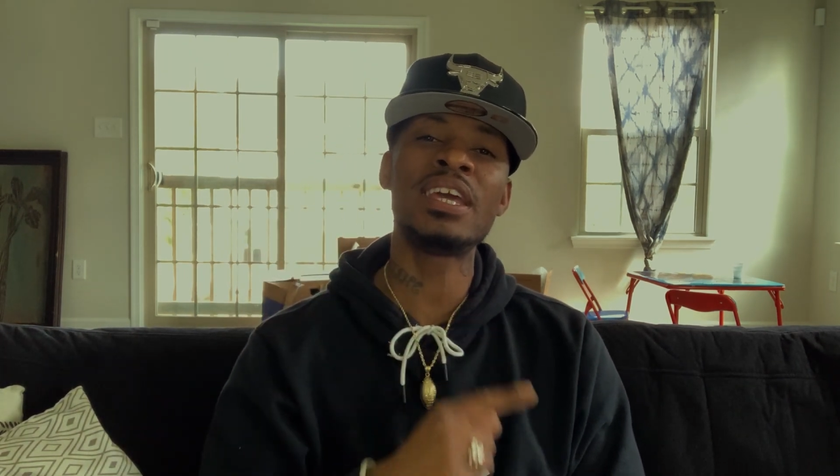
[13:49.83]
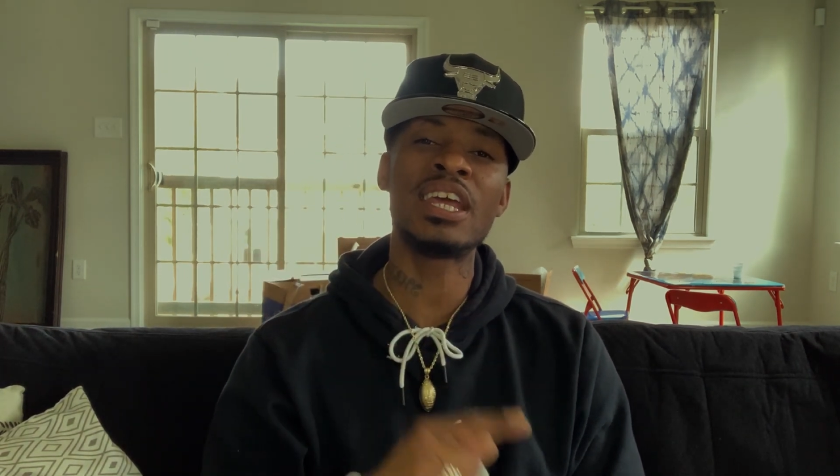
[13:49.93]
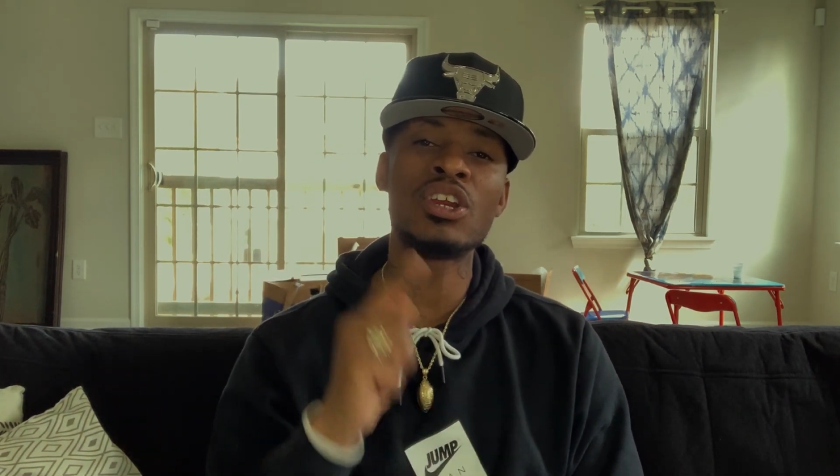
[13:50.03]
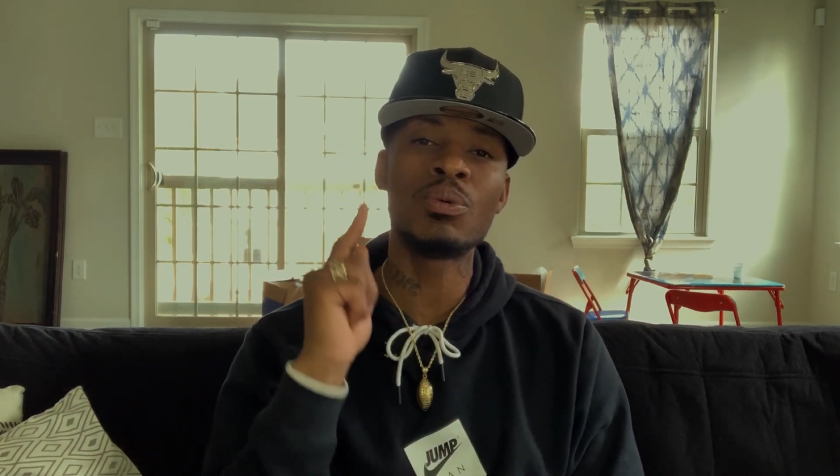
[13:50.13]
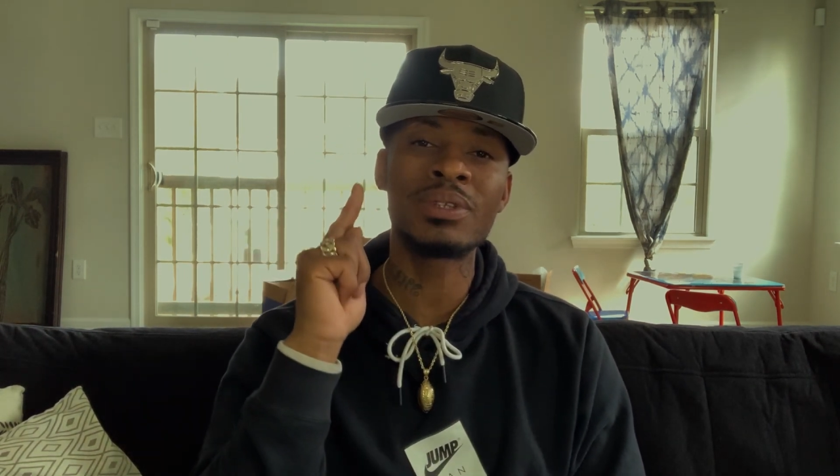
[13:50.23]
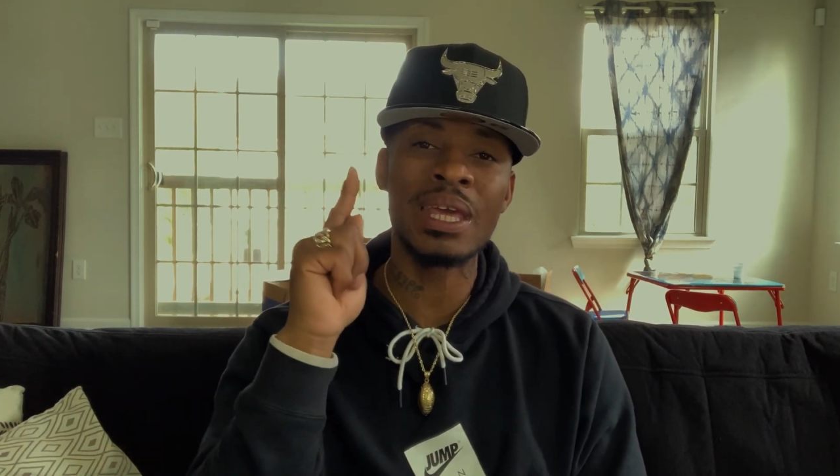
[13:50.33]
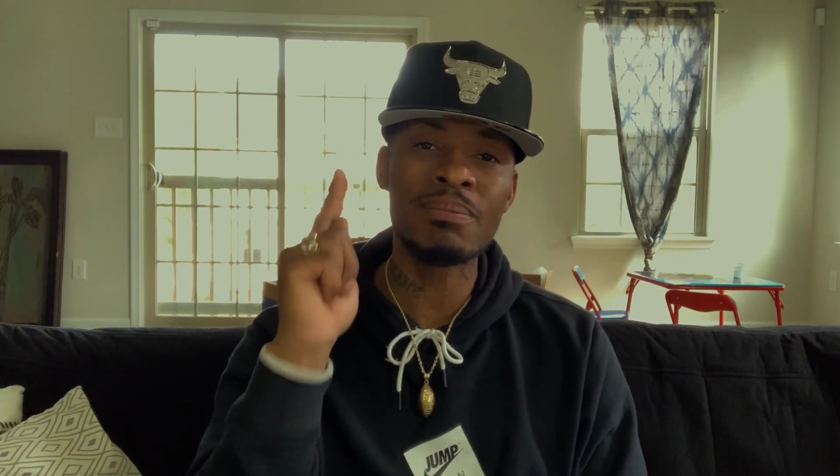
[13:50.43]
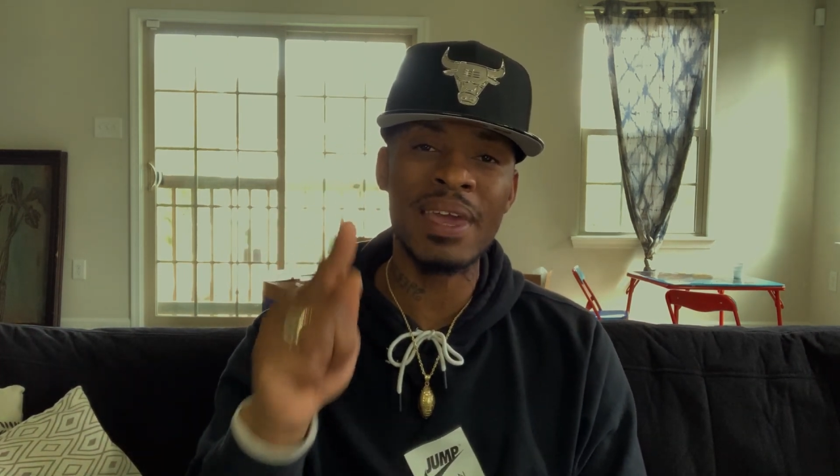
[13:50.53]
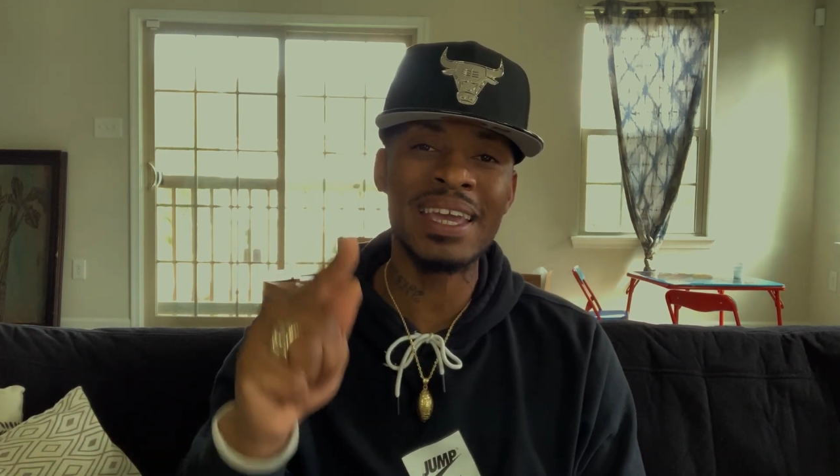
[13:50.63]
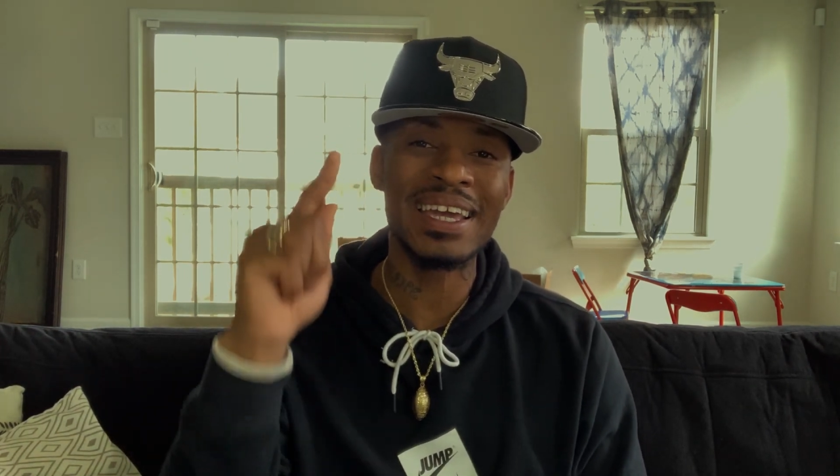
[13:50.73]
and they know what they
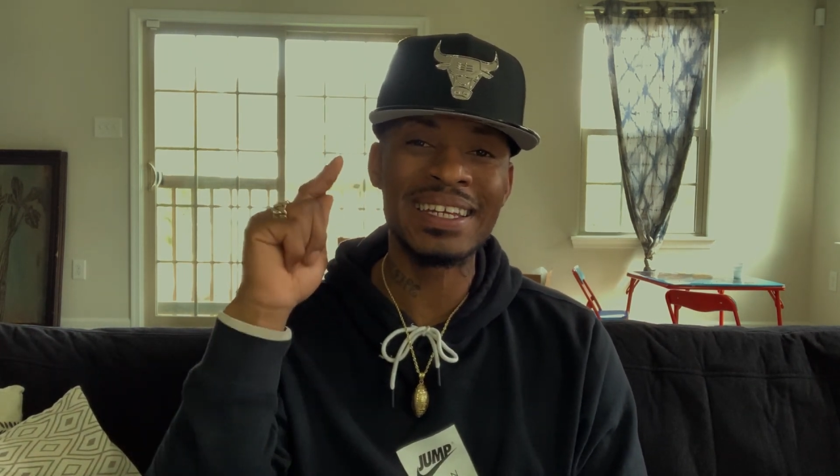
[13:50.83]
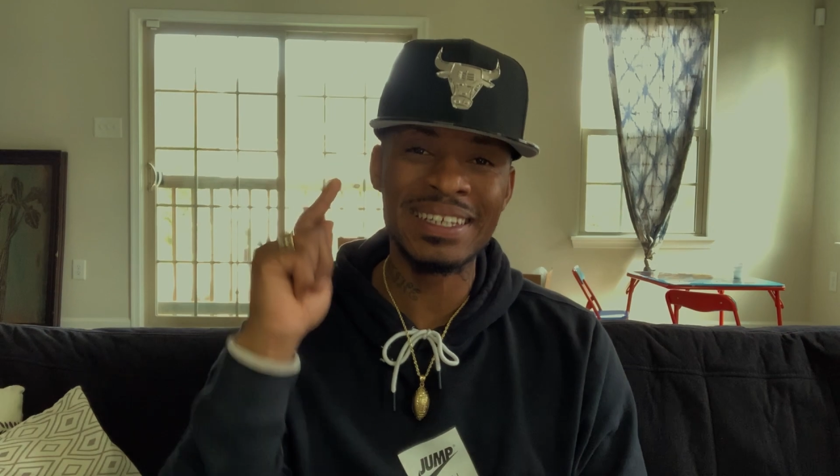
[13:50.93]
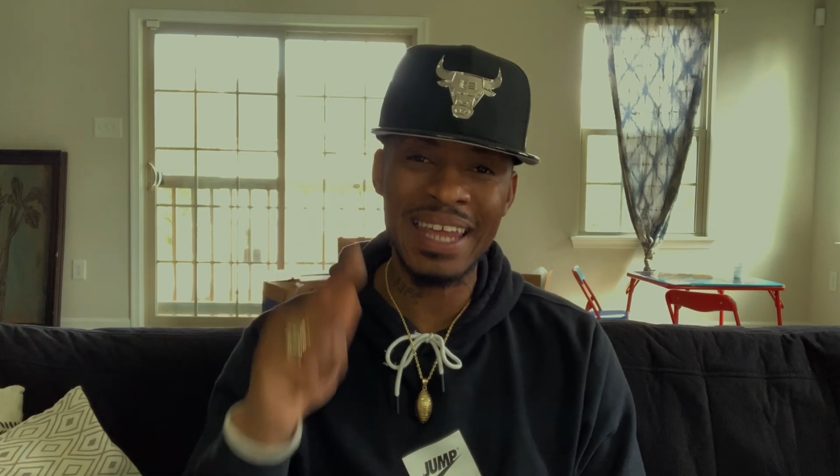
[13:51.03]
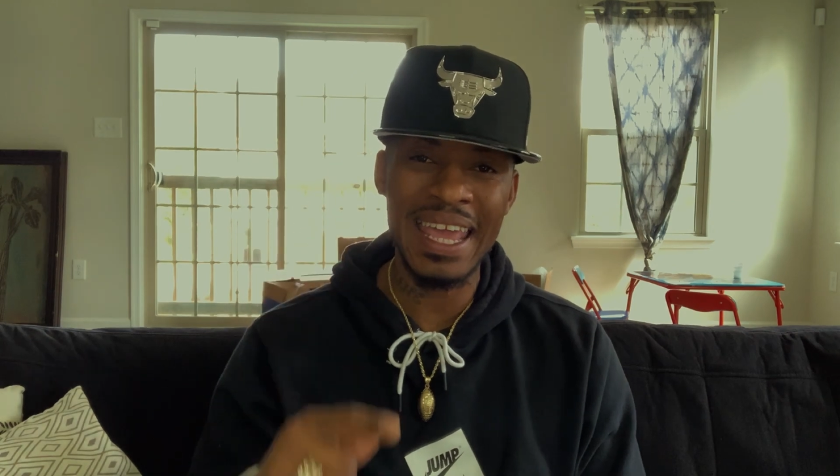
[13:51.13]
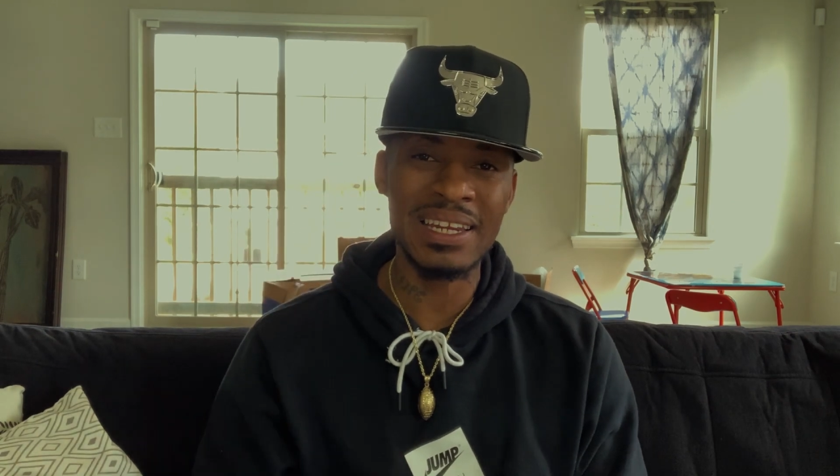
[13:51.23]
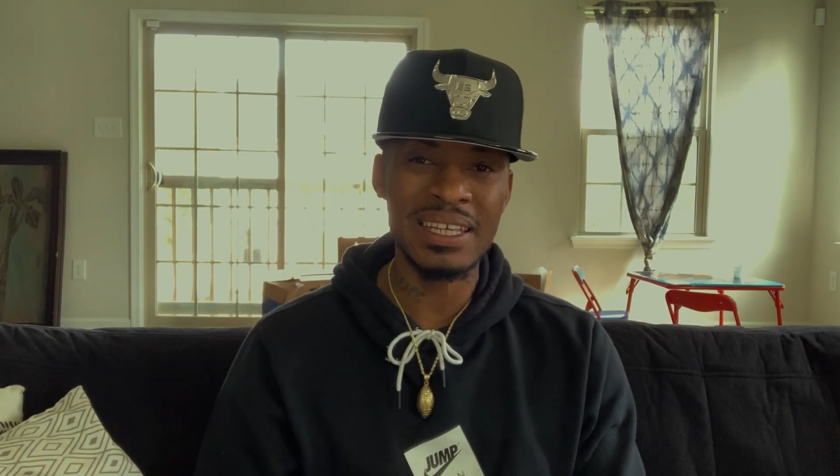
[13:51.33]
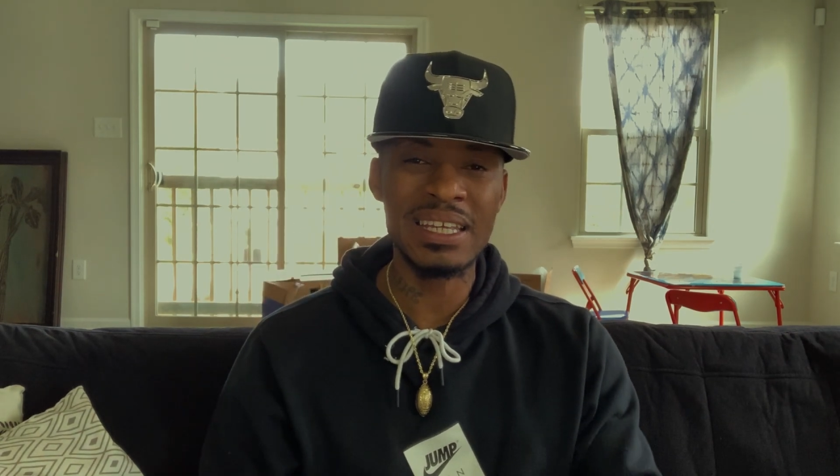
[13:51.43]
make daily.